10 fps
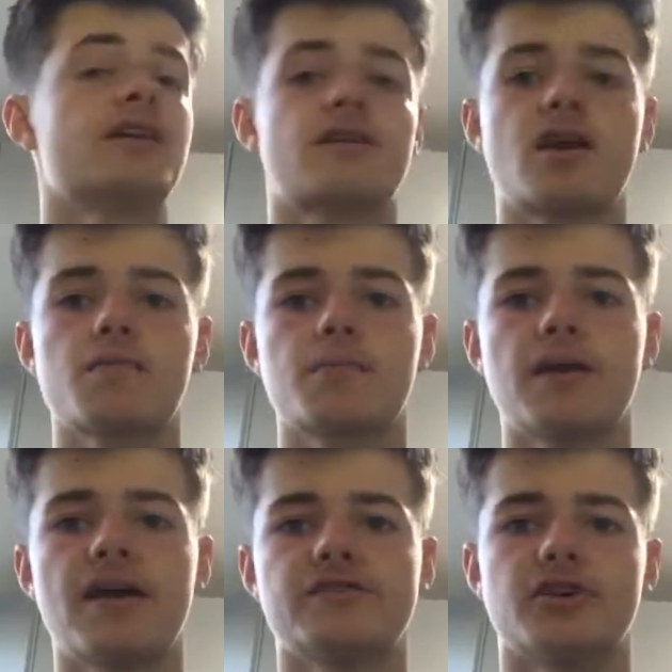had a
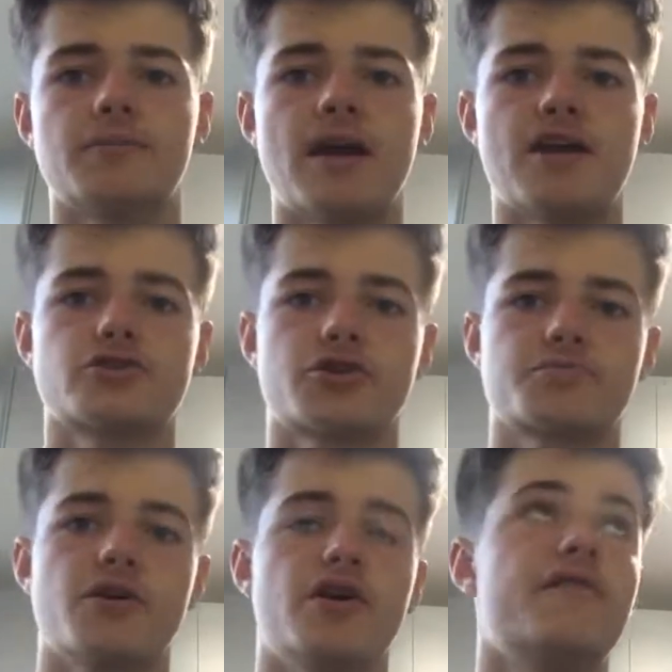couple of players on him there,
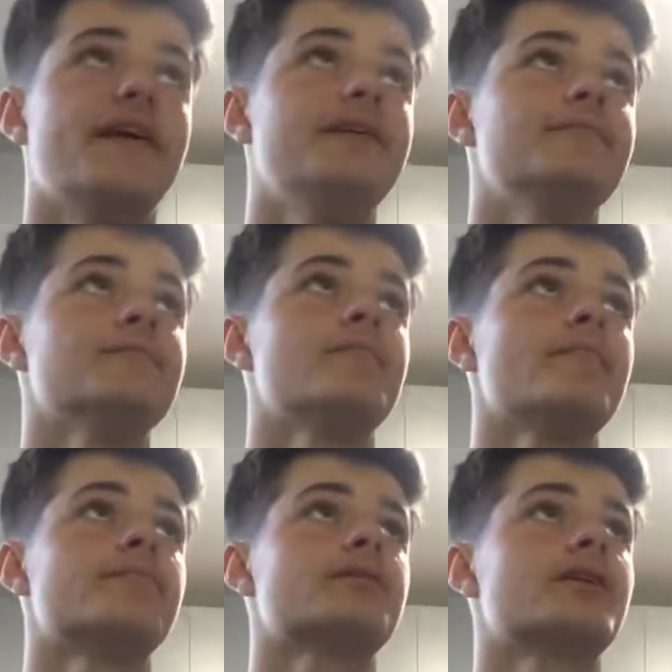Josh Murphy.
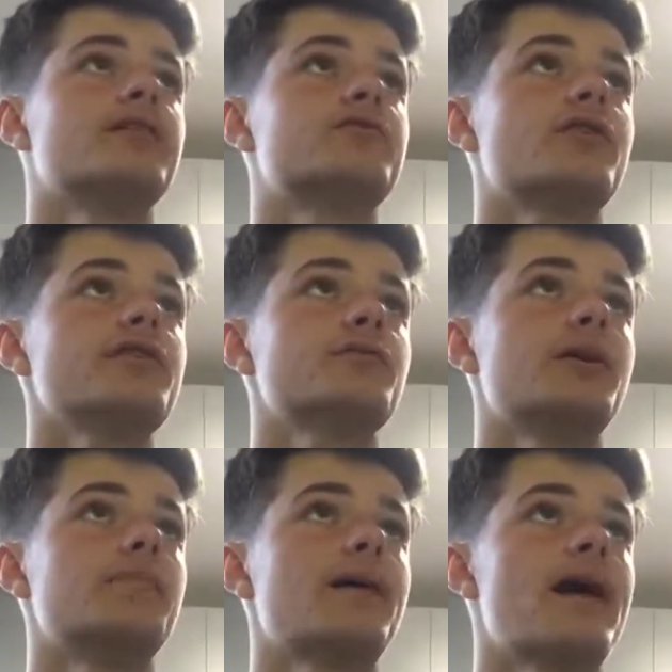He tried
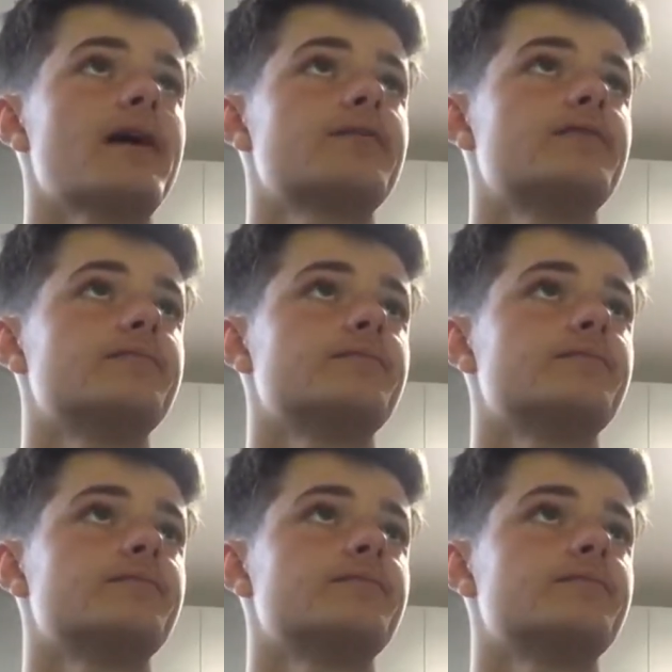to win it back.